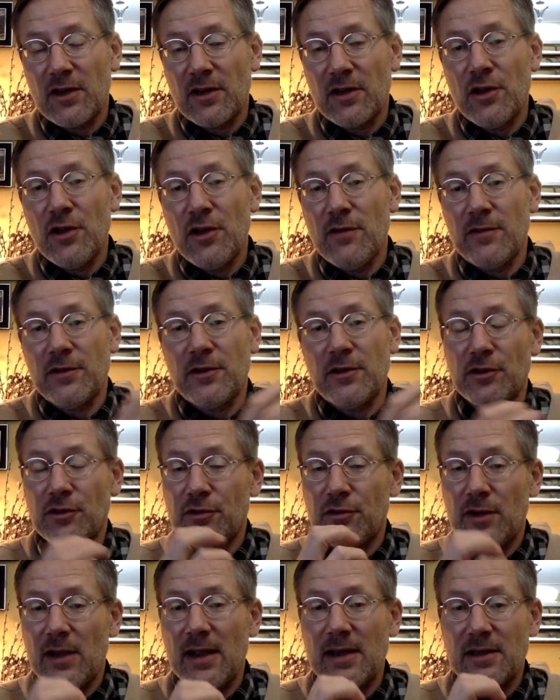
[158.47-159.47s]
curvatures
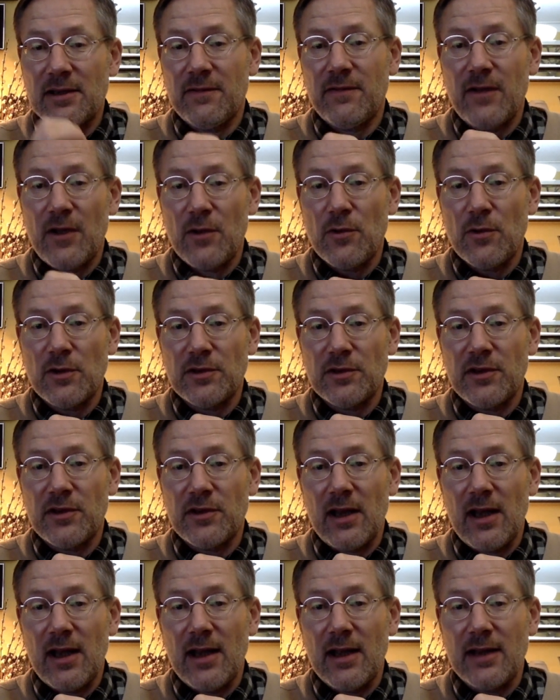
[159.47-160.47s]
trying to focus the
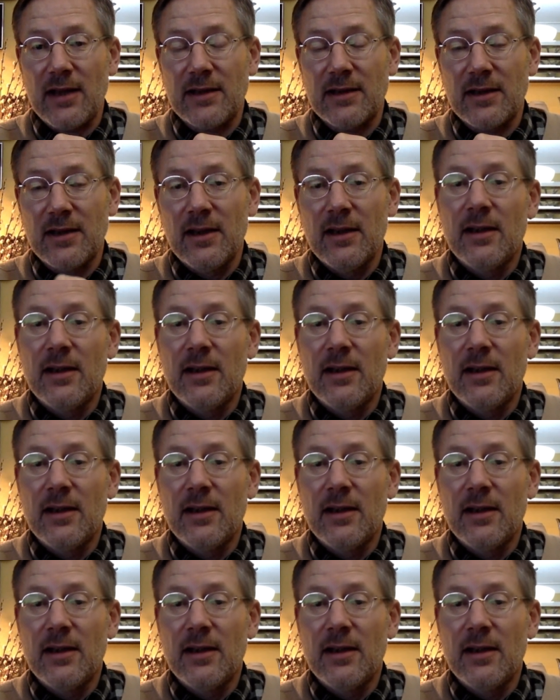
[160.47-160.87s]
light.